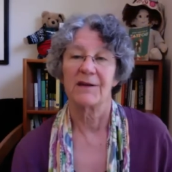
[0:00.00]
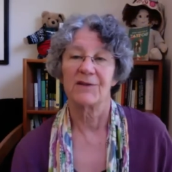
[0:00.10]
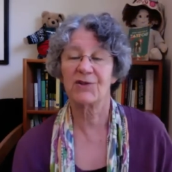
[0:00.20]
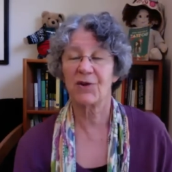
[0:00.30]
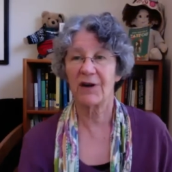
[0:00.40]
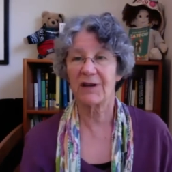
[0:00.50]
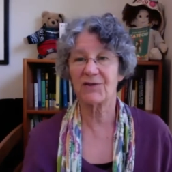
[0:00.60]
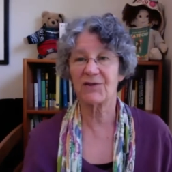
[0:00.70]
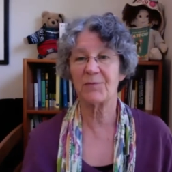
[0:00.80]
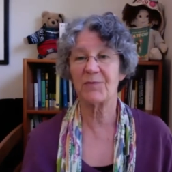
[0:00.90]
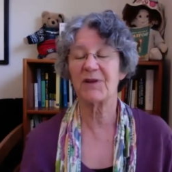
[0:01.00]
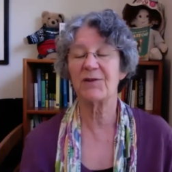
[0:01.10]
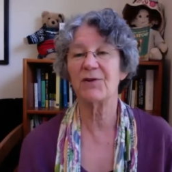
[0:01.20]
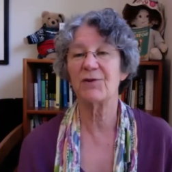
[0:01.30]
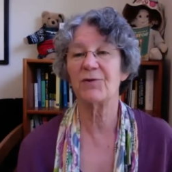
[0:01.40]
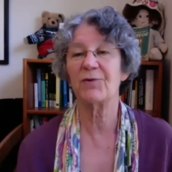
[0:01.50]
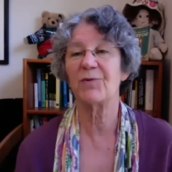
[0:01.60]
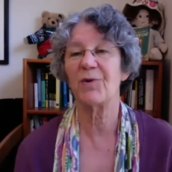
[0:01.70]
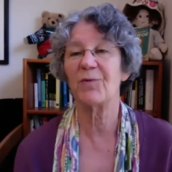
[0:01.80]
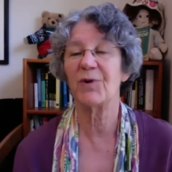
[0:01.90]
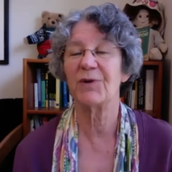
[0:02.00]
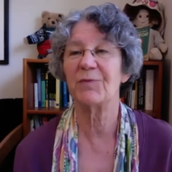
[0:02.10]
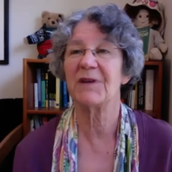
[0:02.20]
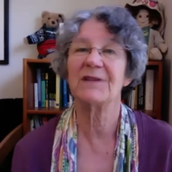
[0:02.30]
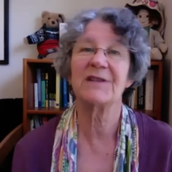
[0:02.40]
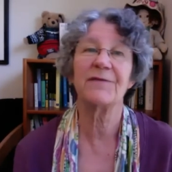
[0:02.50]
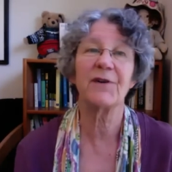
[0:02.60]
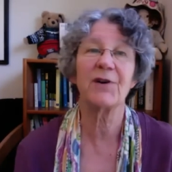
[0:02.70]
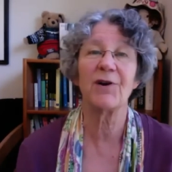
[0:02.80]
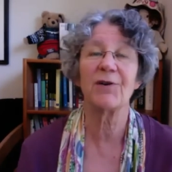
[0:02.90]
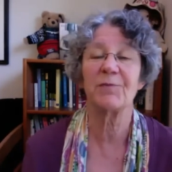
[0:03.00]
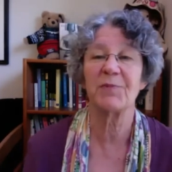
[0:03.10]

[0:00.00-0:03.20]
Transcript: starting something new would be difficult